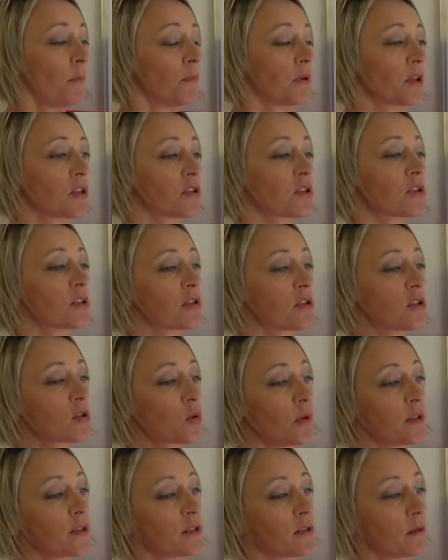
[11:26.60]
because the
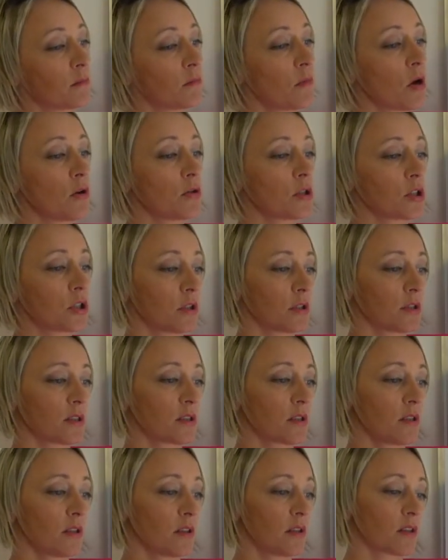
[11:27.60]
twisting
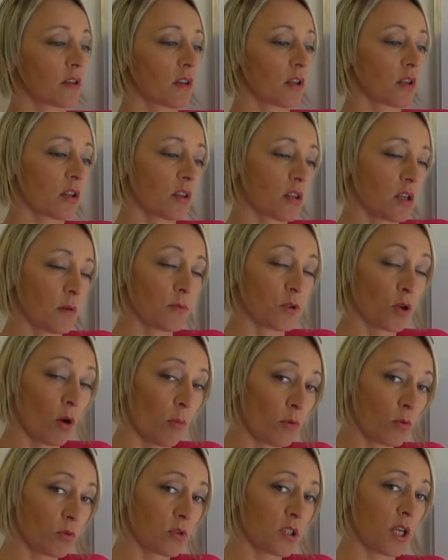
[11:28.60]
motions and the
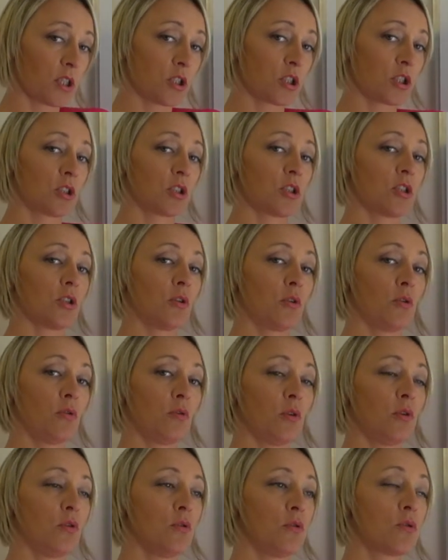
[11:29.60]
abdominal tensions that you
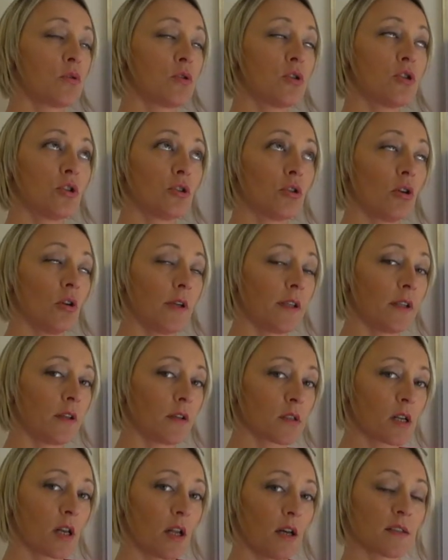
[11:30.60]
use during
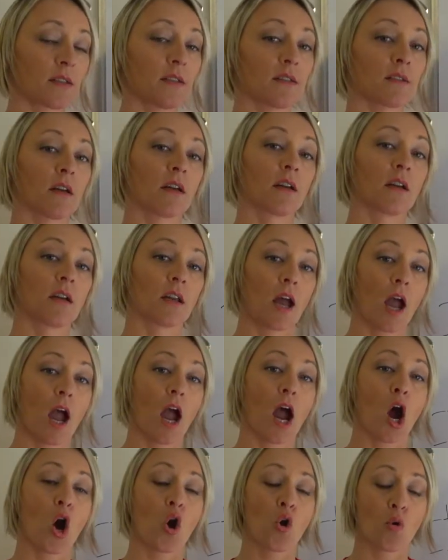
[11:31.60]
those classes are going to
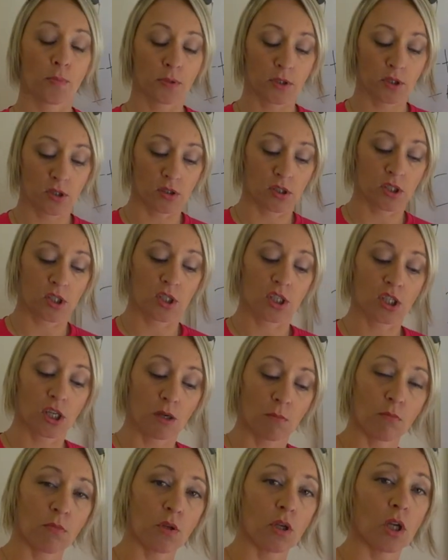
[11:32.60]
help to
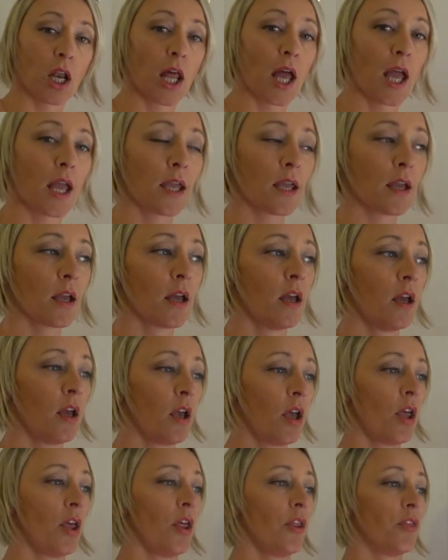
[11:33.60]
stimulate
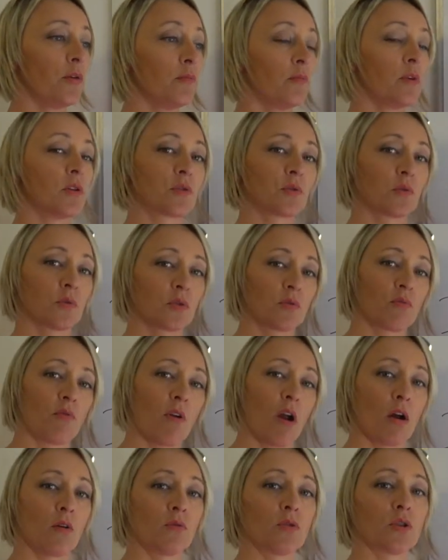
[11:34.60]
the muscles
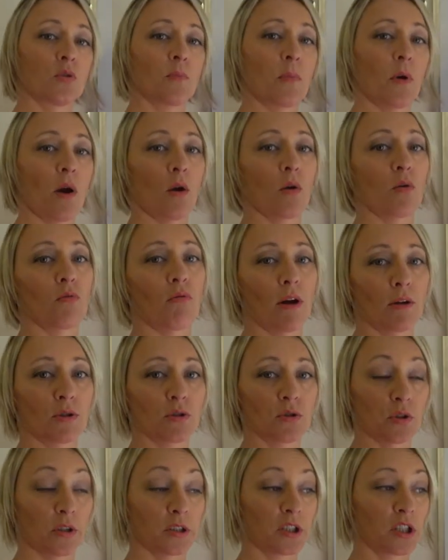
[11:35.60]
around your bowel, around
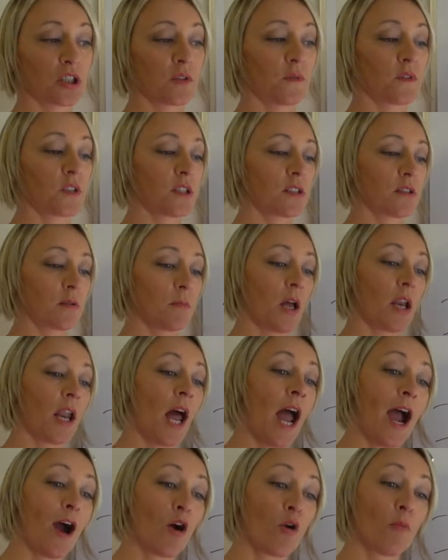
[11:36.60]
your digestive system, and
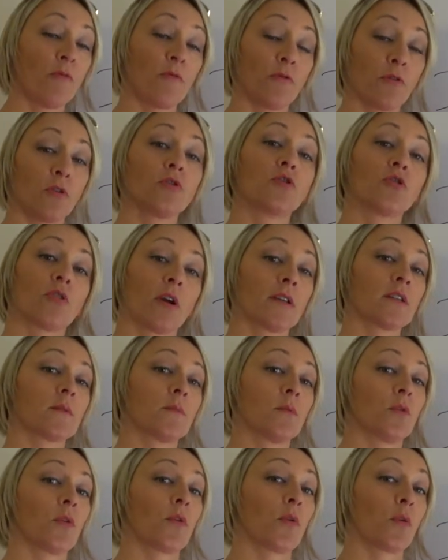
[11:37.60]
help food
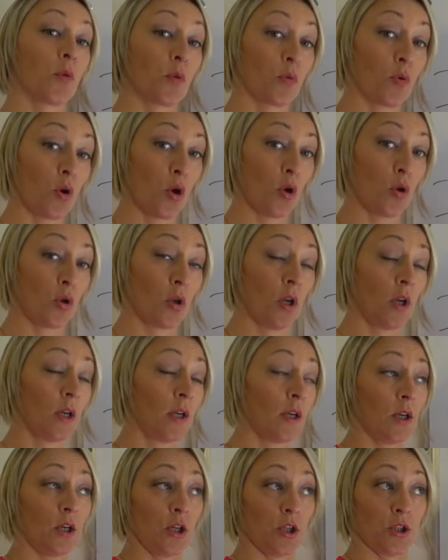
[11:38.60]
transport through.
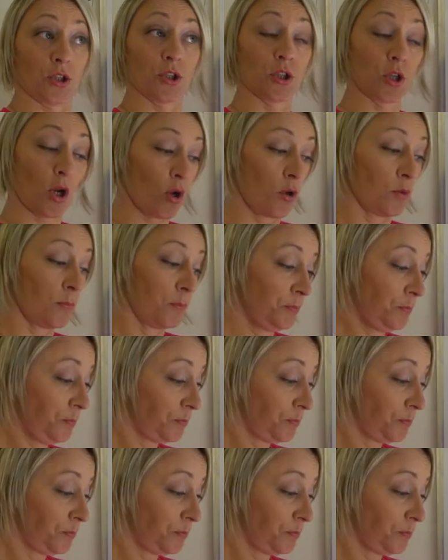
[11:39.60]
So,